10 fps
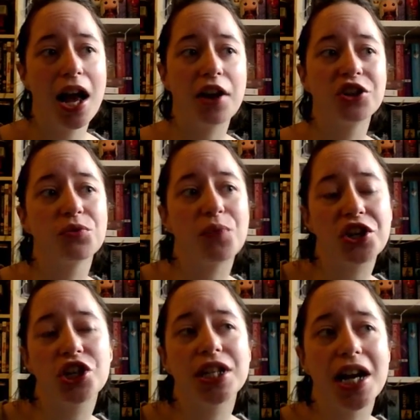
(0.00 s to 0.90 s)
And
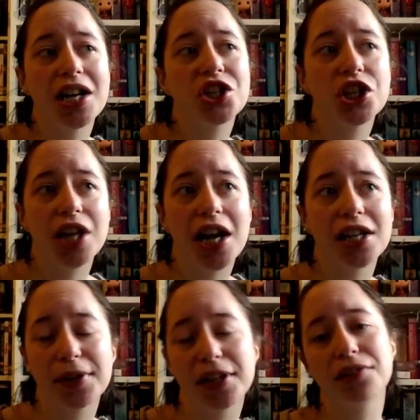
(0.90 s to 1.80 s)
when she
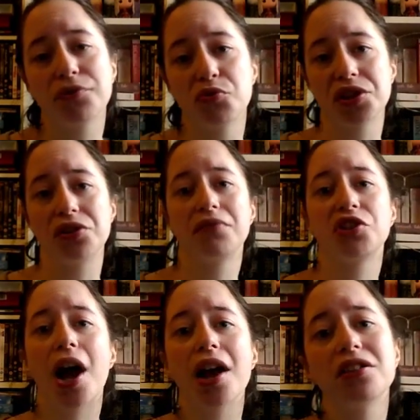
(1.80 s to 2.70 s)
dies because of a result of
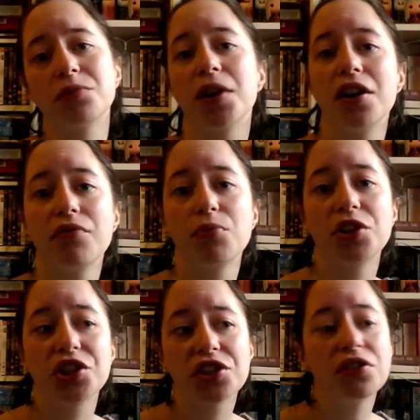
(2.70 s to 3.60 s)
childbirth,
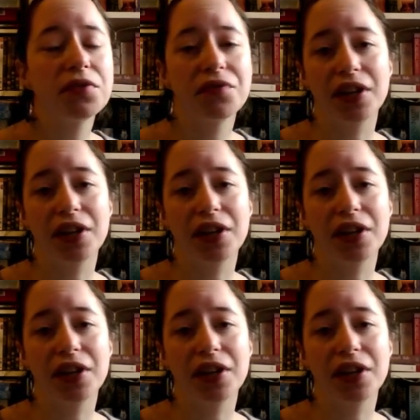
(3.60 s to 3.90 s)
which is another